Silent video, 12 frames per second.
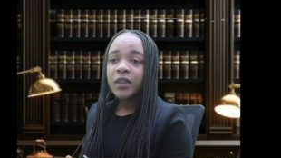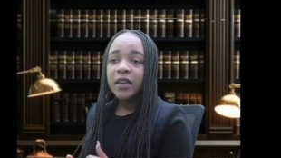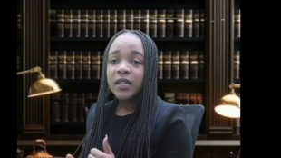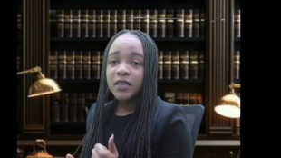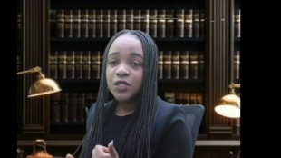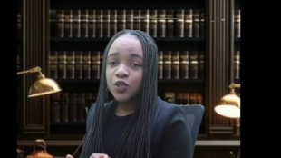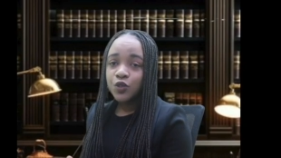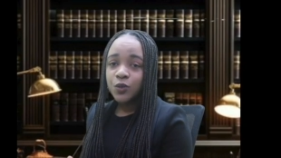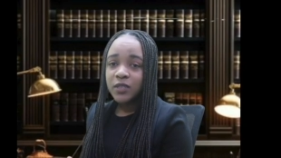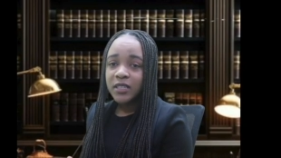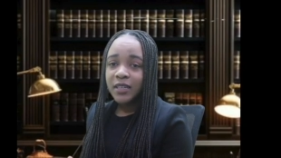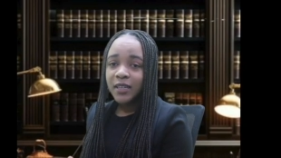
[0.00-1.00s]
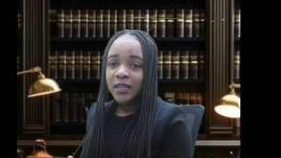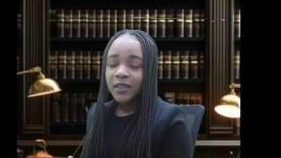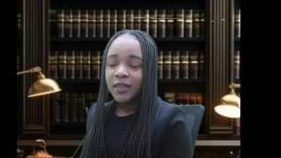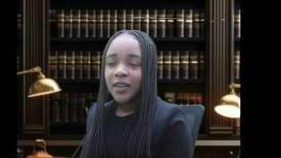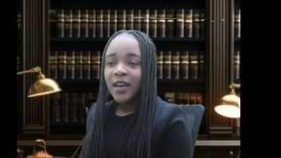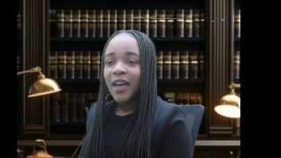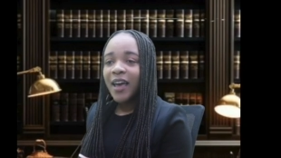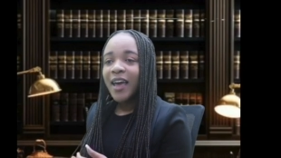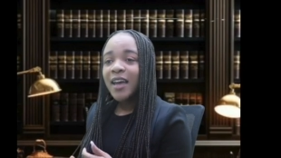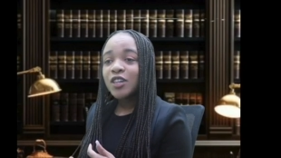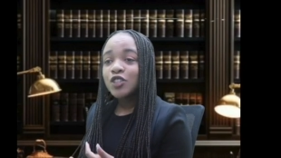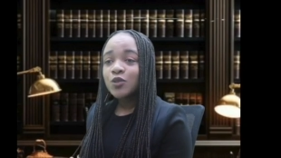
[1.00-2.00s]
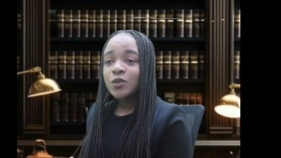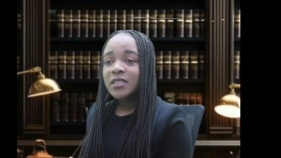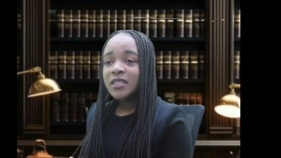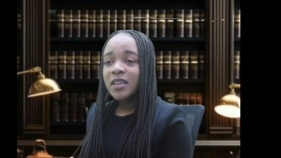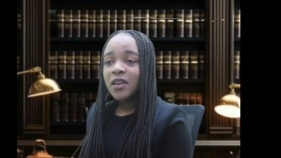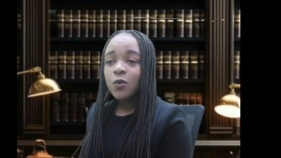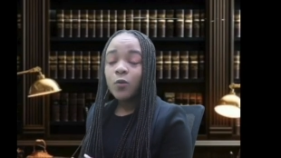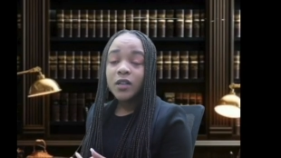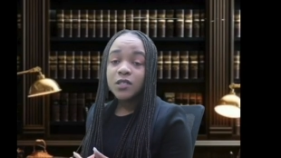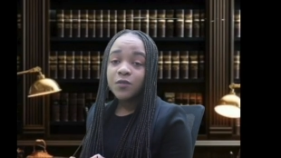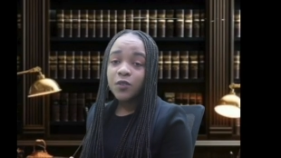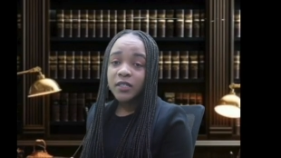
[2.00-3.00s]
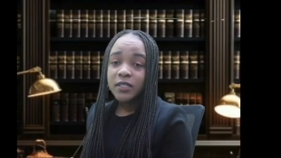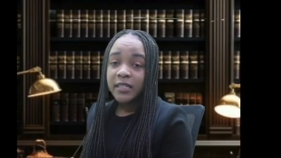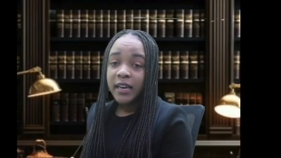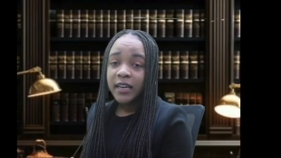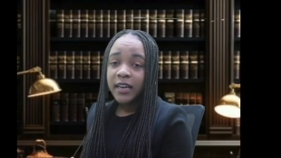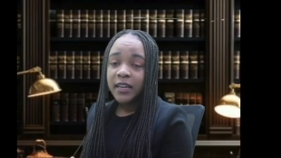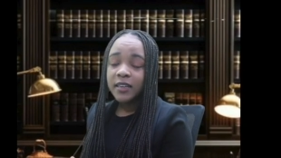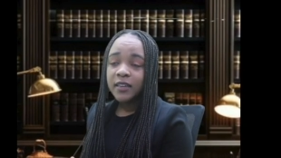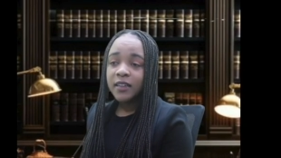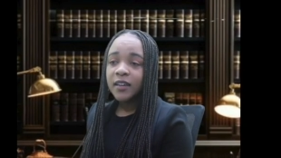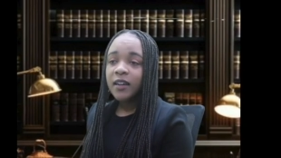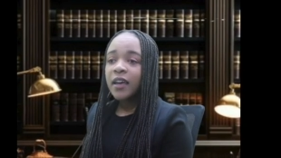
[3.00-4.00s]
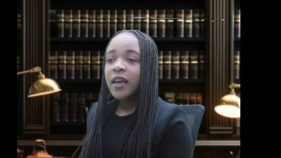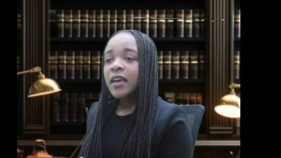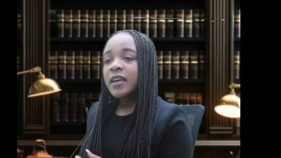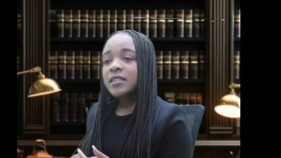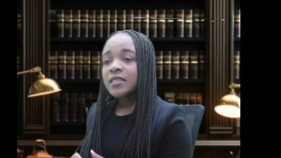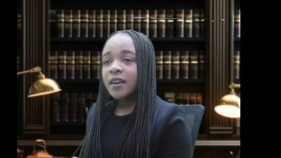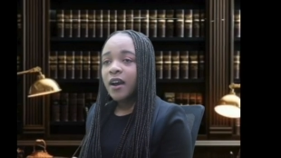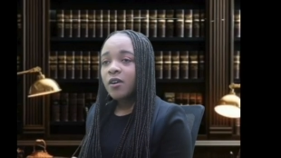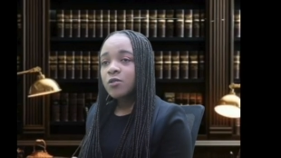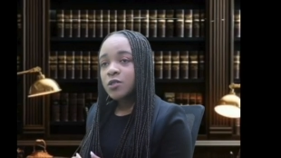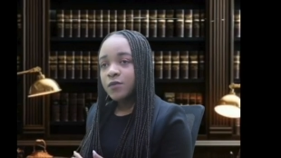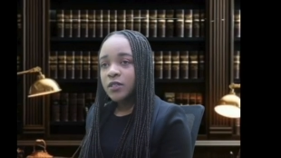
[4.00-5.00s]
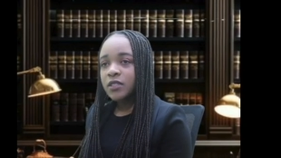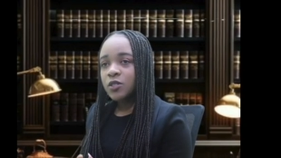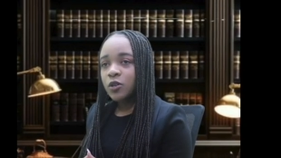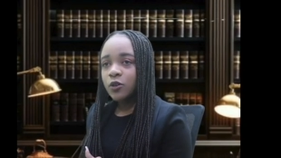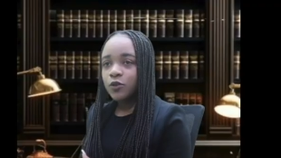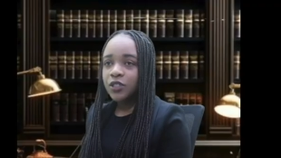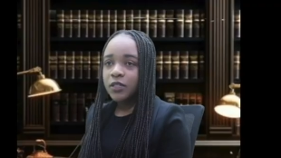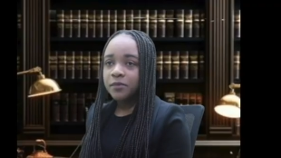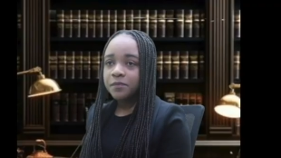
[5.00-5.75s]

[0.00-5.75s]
it is duty, and duty, once forsaken, is grounds for dissolution.